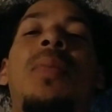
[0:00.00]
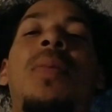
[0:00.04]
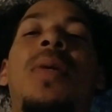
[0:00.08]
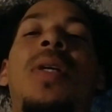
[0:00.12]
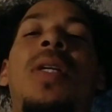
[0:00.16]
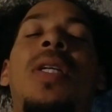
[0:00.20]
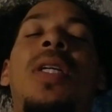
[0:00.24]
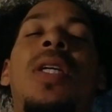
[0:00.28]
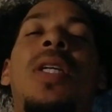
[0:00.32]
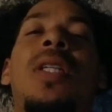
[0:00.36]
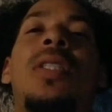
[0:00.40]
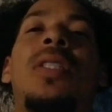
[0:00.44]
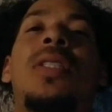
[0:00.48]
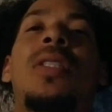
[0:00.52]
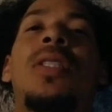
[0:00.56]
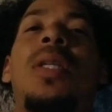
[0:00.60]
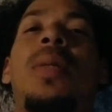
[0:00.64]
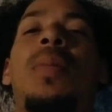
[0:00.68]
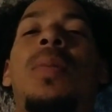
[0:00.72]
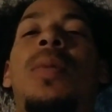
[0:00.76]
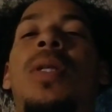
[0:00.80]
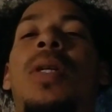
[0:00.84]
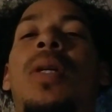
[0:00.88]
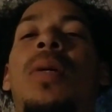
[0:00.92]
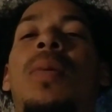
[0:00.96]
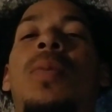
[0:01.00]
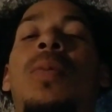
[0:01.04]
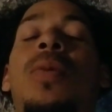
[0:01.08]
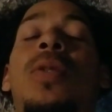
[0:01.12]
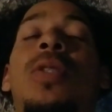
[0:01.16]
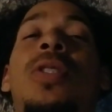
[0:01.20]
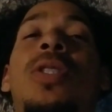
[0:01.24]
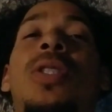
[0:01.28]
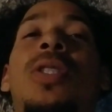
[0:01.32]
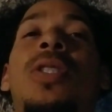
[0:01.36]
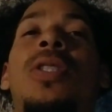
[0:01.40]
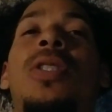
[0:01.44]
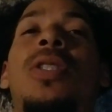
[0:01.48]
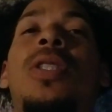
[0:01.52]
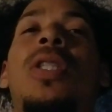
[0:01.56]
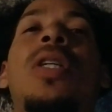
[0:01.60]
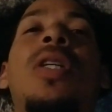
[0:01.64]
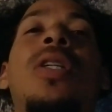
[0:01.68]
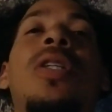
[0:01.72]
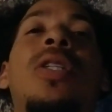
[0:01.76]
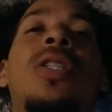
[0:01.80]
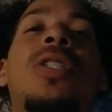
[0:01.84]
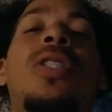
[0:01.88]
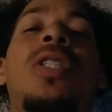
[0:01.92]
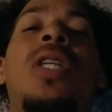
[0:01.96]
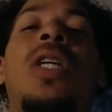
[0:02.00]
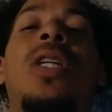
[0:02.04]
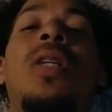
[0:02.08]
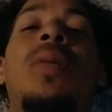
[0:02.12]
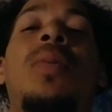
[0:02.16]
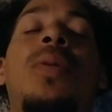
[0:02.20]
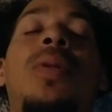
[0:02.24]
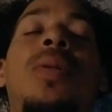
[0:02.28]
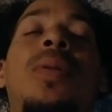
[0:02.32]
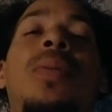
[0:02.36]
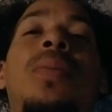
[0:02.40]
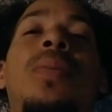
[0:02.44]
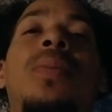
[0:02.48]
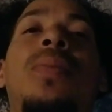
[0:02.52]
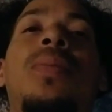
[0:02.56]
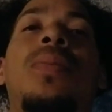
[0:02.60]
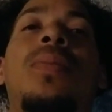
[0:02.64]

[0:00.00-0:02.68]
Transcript: money at the same time, which is understandable.